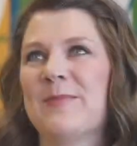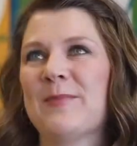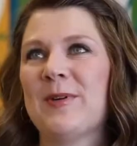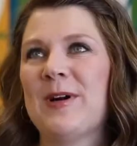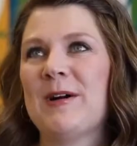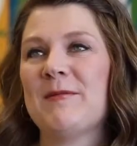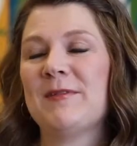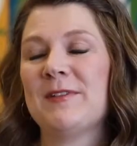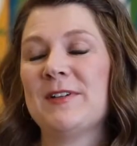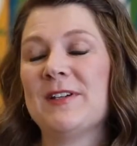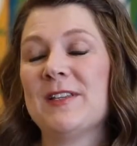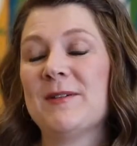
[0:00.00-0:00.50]

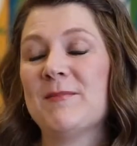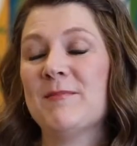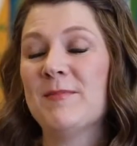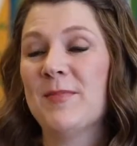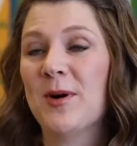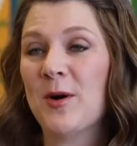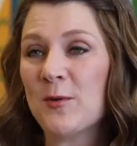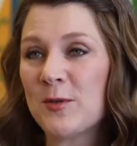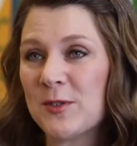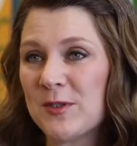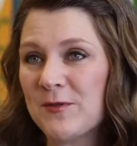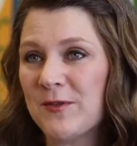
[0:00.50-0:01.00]
Probably the
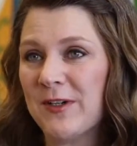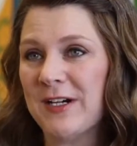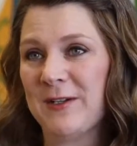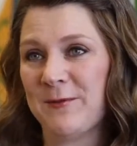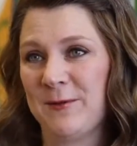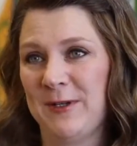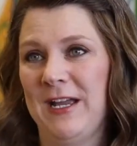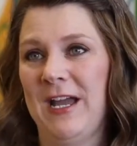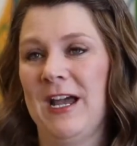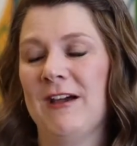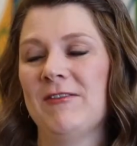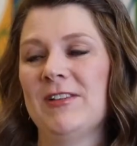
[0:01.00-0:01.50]
most fun
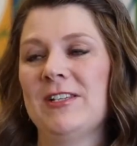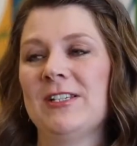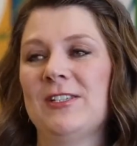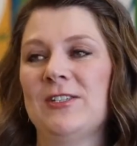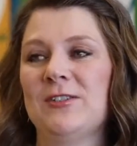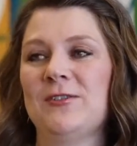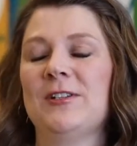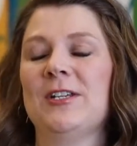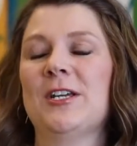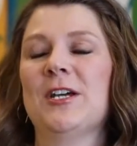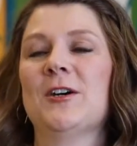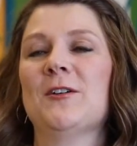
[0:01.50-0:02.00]
we have at the
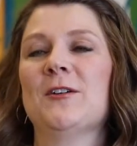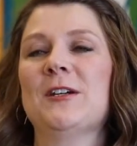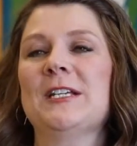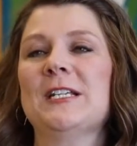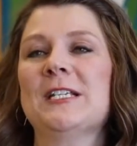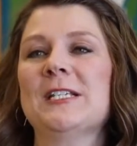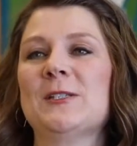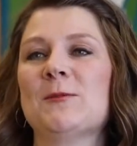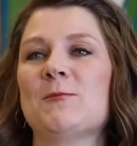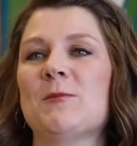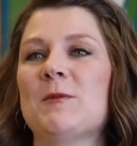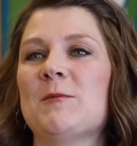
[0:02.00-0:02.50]
studio
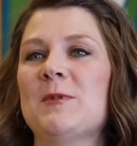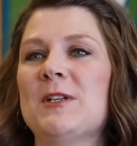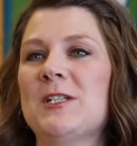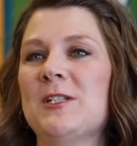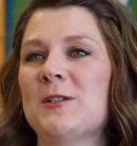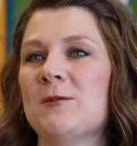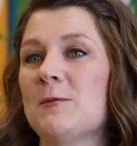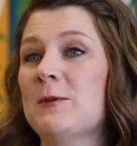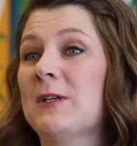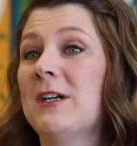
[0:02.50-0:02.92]
is when we do